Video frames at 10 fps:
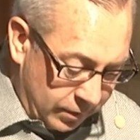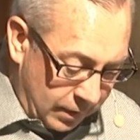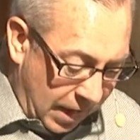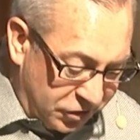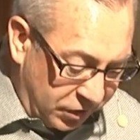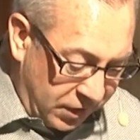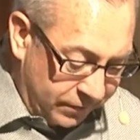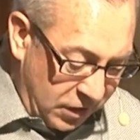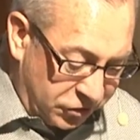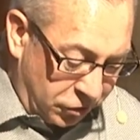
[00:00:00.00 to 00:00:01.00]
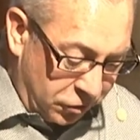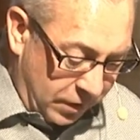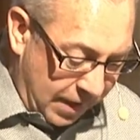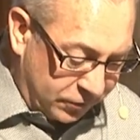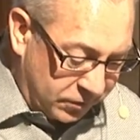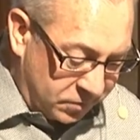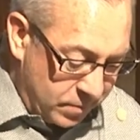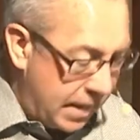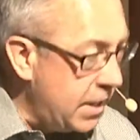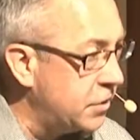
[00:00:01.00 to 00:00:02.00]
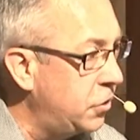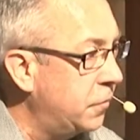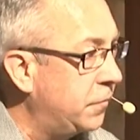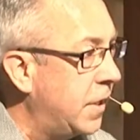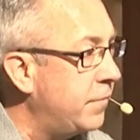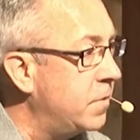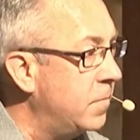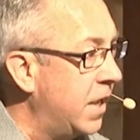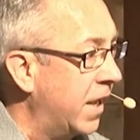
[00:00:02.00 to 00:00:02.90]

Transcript: I should give eternal life to as many as you have given me.